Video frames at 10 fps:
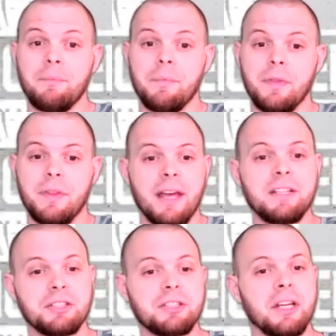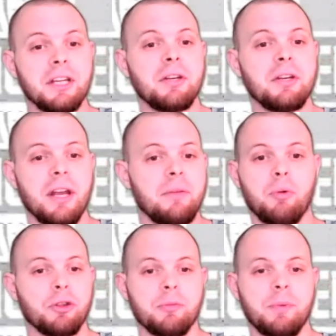they just didn't
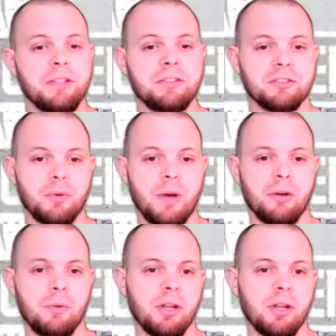put the pieces around him,